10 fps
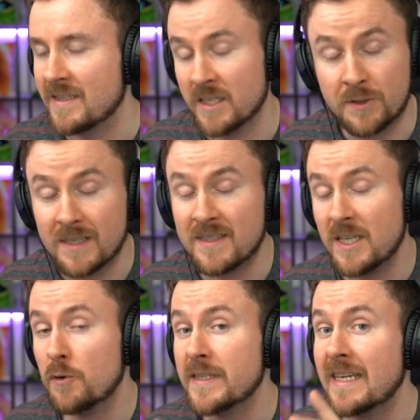And you can see
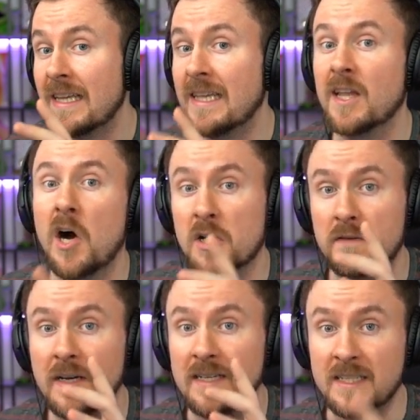already a lot of
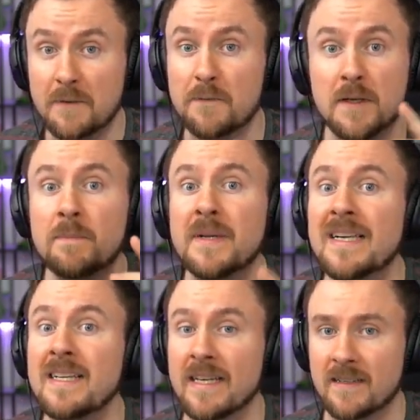different
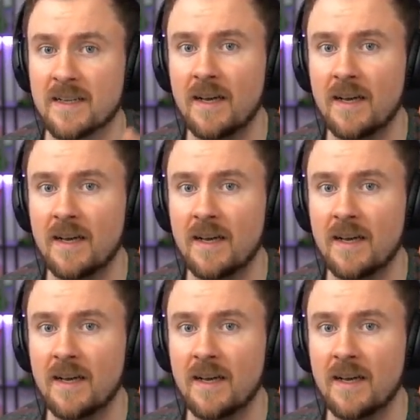buildings.